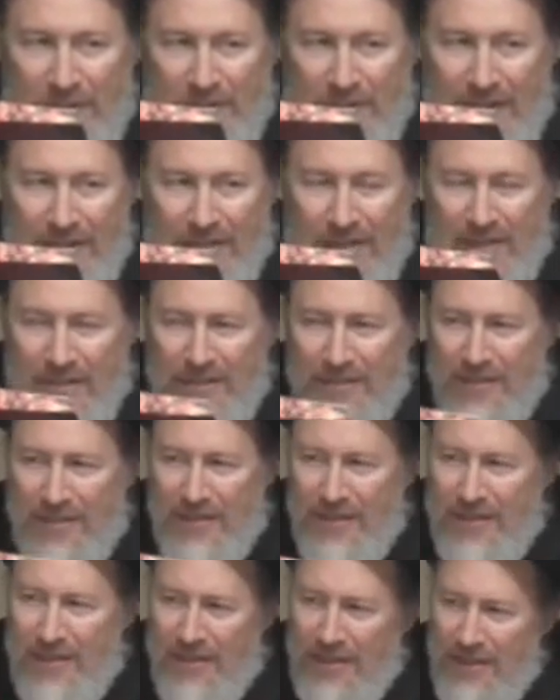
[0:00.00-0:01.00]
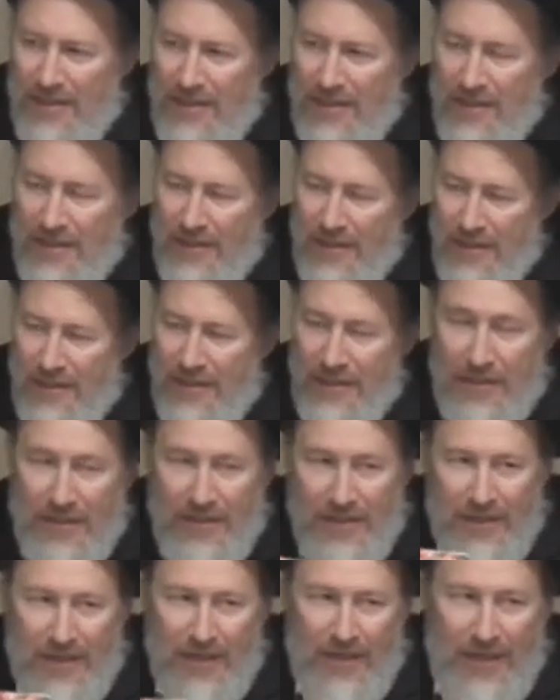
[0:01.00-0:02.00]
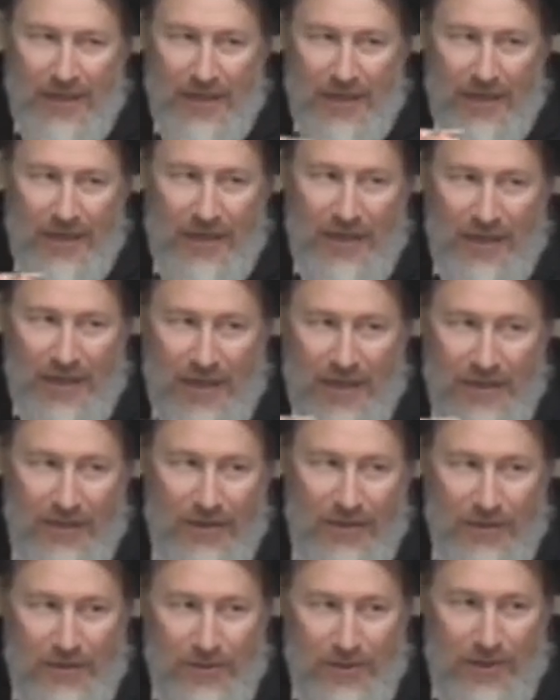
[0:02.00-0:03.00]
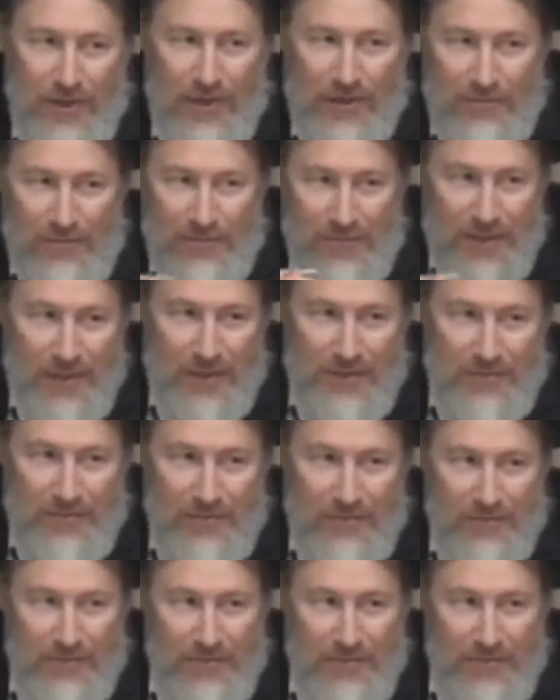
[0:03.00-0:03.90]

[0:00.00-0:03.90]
we say this? Lechaye olam in.